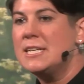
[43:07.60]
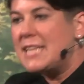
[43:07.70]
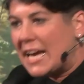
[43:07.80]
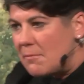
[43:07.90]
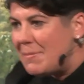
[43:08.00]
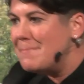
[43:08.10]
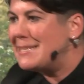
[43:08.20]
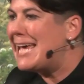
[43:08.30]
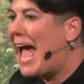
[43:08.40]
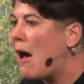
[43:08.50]
that can be
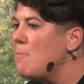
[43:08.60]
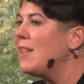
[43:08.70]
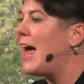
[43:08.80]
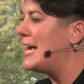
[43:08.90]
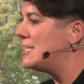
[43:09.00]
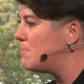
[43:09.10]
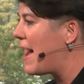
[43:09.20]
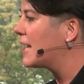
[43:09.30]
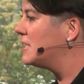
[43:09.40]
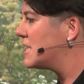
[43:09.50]
metabolized
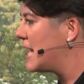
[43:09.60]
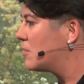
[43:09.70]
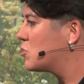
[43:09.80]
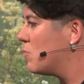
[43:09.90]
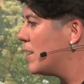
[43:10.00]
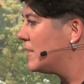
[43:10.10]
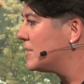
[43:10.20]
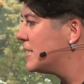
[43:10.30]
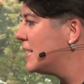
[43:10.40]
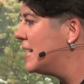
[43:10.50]
back into the natural world,